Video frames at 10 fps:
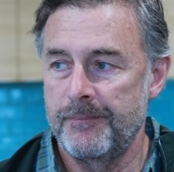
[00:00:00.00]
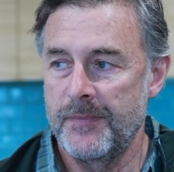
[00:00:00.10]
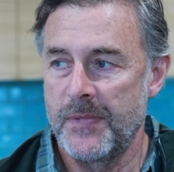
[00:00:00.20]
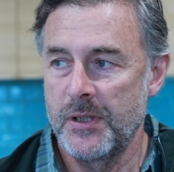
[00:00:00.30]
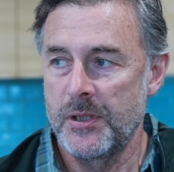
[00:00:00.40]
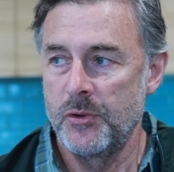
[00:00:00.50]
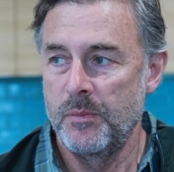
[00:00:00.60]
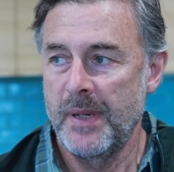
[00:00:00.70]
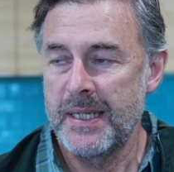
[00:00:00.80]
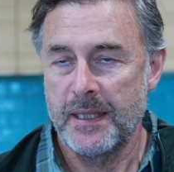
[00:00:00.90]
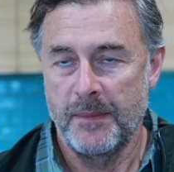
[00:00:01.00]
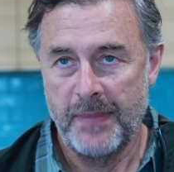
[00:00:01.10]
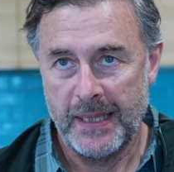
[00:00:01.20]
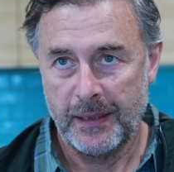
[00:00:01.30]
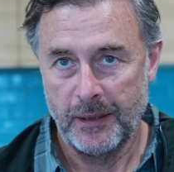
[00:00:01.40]
that you make a
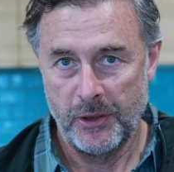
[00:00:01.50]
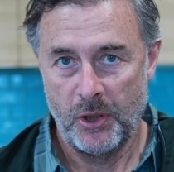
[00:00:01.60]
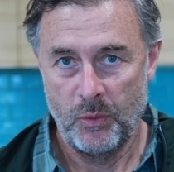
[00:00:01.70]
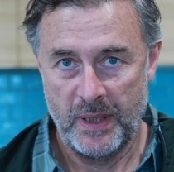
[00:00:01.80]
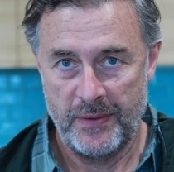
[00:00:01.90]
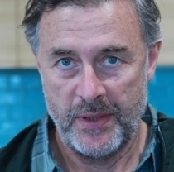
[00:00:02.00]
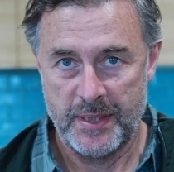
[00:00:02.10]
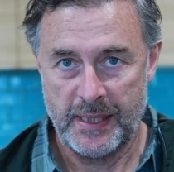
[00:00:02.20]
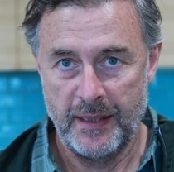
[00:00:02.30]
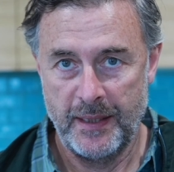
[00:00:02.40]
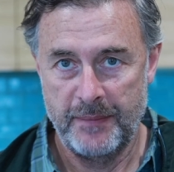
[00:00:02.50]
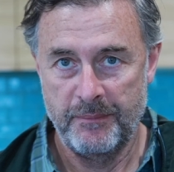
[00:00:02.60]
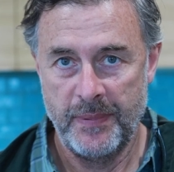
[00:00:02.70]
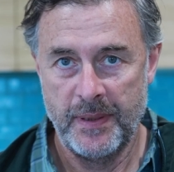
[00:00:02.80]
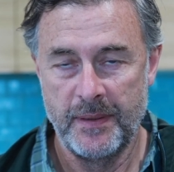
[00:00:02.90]
mental note at the
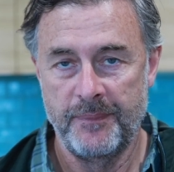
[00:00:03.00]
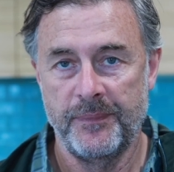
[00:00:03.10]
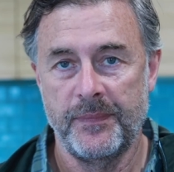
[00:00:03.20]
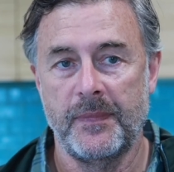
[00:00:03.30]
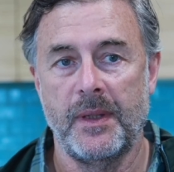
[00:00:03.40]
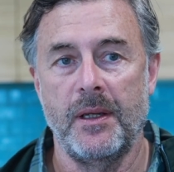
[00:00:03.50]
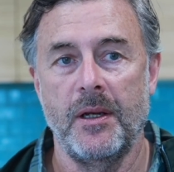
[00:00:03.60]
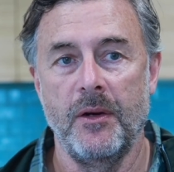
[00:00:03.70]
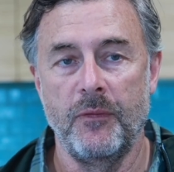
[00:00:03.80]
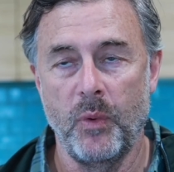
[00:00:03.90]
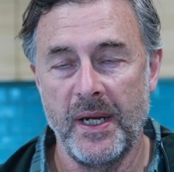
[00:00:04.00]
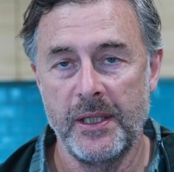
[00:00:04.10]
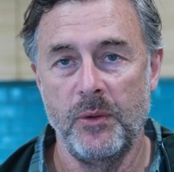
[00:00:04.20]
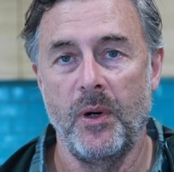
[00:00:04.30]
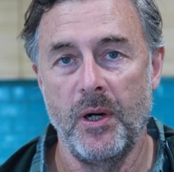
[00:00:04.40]
time of where
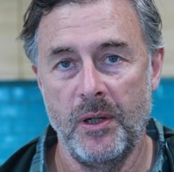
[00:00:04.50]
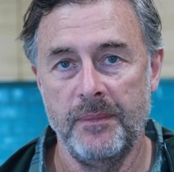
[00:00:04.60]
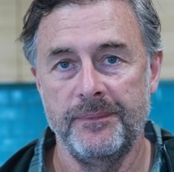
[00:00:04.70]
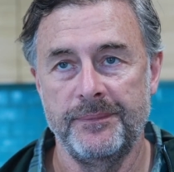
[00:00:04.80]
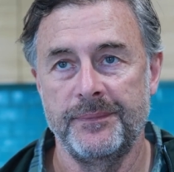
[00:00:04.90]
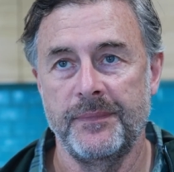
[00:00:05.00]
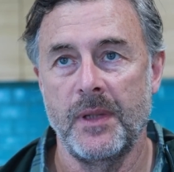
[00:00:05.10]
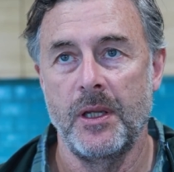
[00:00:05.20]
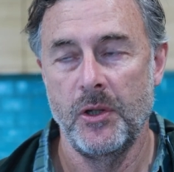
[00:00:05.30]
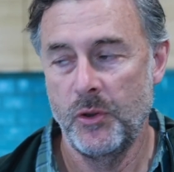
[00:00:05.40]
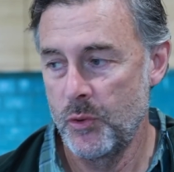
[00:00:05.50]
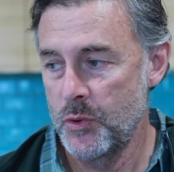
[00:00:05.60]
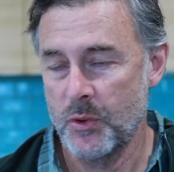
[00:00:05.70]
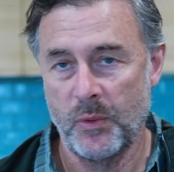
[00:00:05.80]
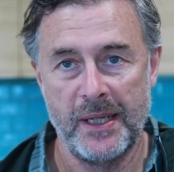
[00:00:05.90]
you are, who's
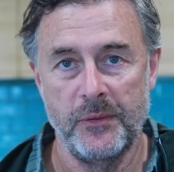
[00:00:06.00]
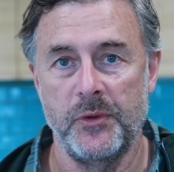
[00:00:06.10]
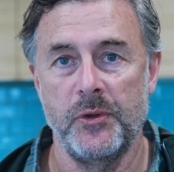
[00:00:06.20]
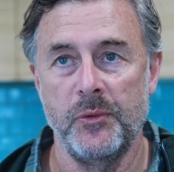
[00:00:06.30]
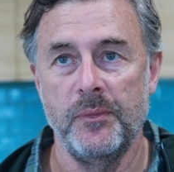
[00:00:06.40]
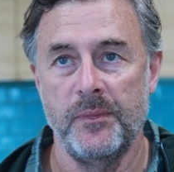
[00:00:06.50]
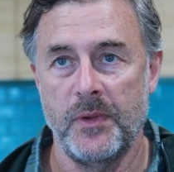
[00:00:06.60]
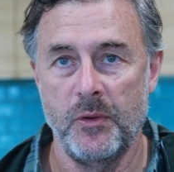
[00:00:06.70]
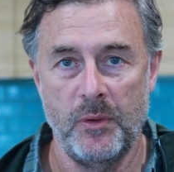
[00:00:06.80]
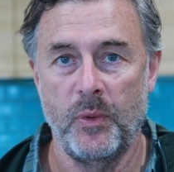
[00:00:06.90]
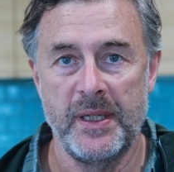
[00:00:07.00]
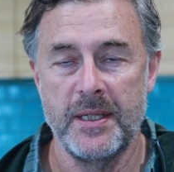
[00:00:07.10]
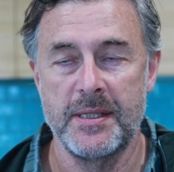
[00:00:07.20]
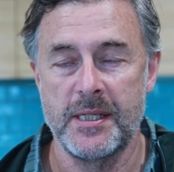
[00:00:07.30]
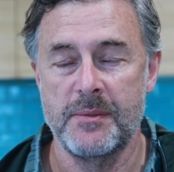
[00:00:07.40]
around you, who are
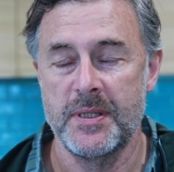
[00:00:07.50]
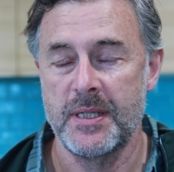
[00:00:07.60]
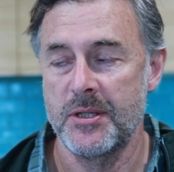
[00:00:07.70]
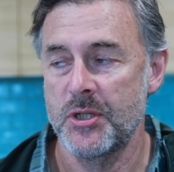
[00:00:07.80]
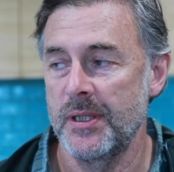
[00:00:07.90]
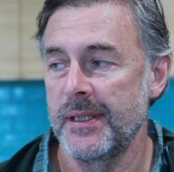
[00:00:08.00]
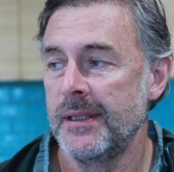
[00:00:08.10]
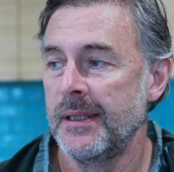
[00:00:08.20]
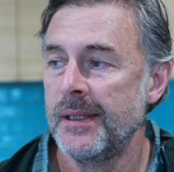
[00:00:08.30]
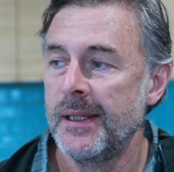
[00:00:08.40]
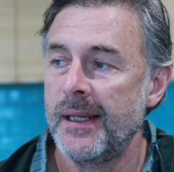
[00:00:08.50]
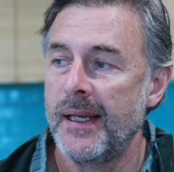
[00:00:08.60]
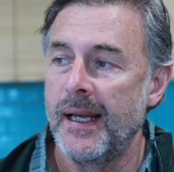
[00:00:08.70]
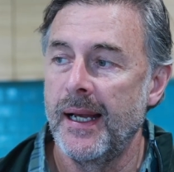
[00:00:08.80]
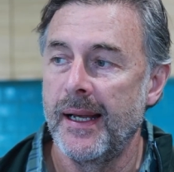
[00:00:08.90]
witnesses potentially,
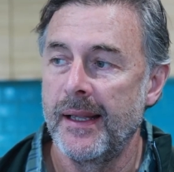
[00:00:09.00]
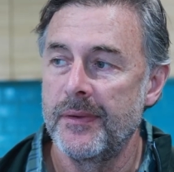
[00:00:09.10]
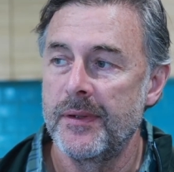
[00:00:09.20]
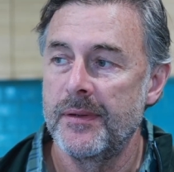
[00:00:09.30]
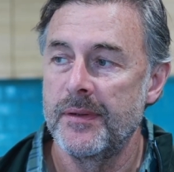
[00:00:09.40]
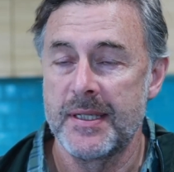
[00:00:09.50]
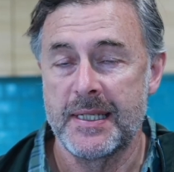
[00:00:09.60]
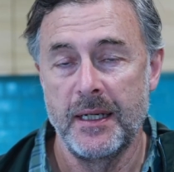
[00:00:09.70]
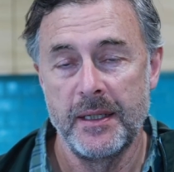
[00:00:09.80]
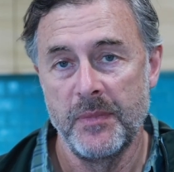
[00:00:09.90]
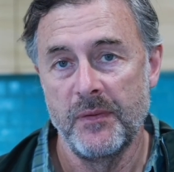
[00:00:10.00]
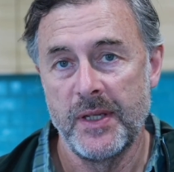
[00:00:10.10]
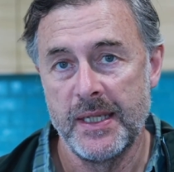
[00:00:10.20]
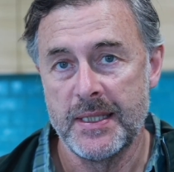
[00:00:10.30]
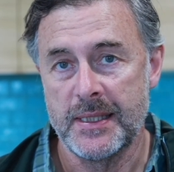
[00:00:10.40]
and the time of the
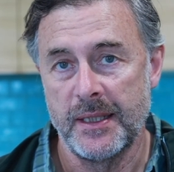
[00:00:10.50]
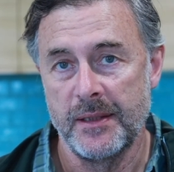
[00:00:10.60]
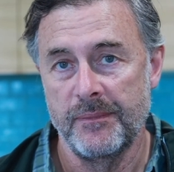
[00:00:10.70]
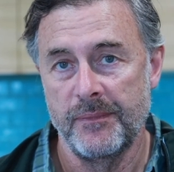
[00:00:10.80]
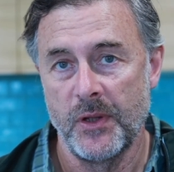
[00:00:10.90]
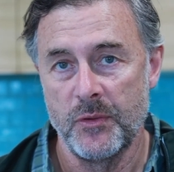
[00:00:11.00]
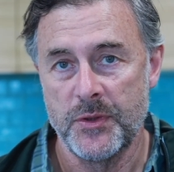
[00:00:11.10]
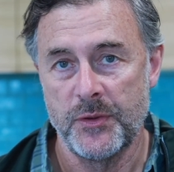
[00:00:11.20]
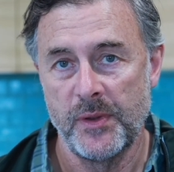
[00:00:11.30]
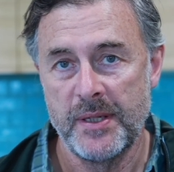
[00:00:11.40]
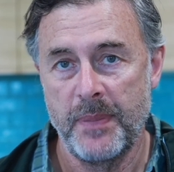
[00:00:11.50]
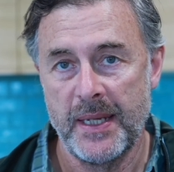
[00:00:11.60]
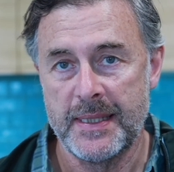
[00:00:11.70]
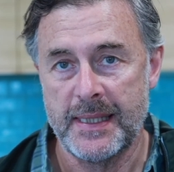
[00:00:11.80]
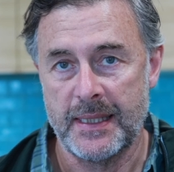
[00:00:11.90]
incident. Those three
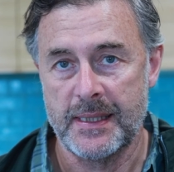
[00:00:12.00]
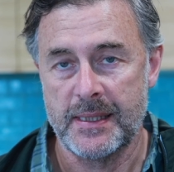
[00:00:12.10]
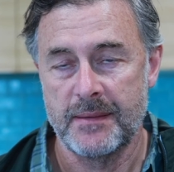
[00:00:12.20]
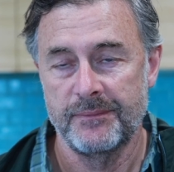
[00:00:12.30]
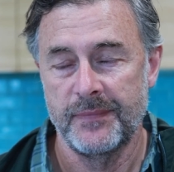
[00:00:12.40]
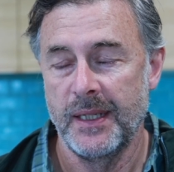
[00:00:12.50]
basics.